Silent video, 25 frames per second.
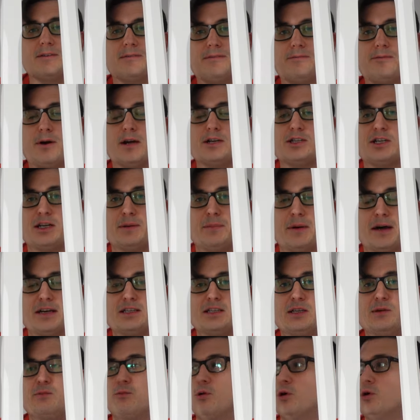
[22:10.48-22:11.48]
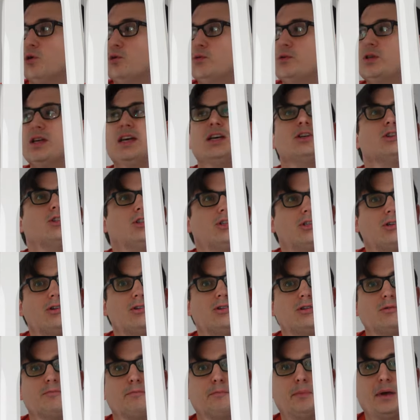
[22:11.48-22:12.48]
are freshly painted walls, it
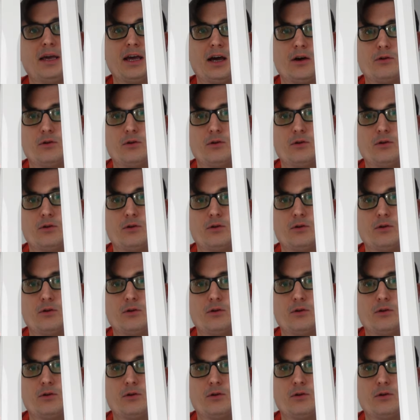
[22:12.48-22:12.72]
should be